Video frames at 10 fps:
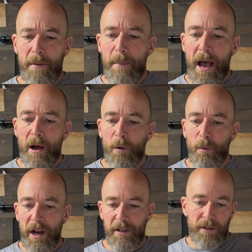about
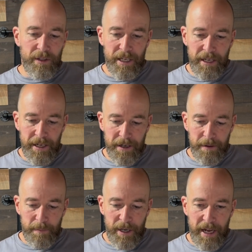what you see
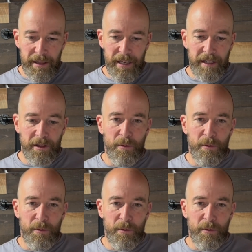here, but I think the